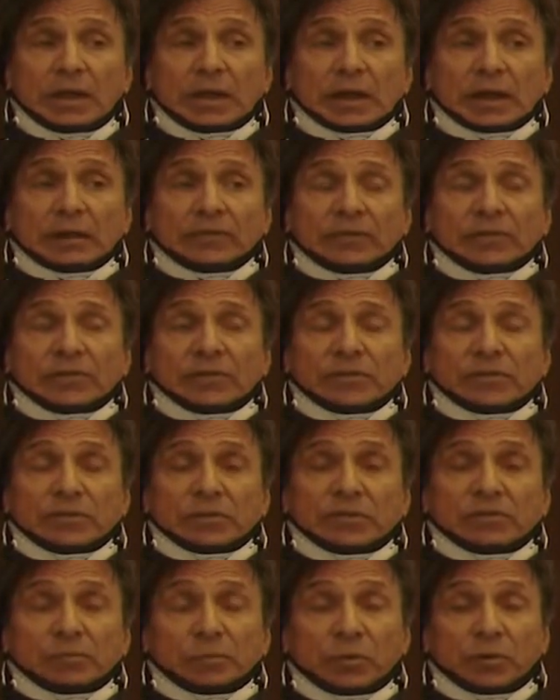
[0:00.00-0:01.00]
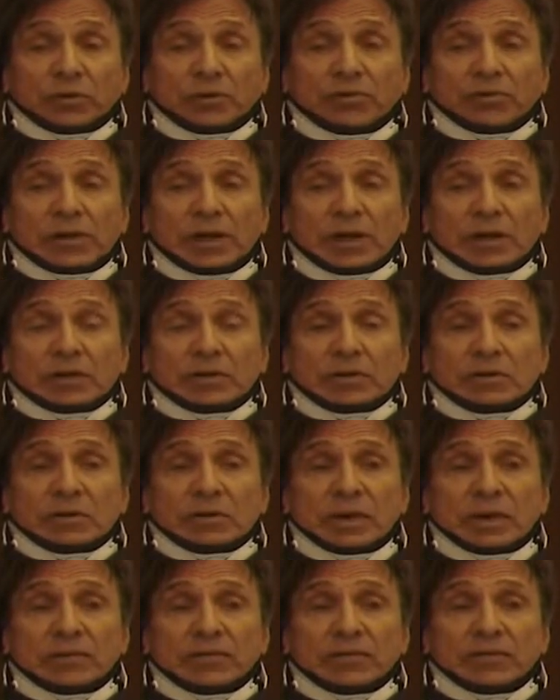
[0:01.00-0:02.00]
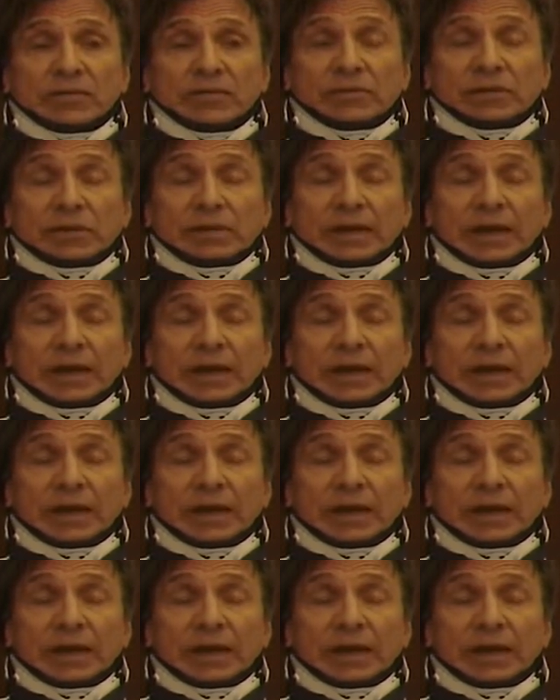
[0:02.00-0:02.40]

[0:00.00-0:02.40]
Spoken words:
I visited a sports doctor, I visited a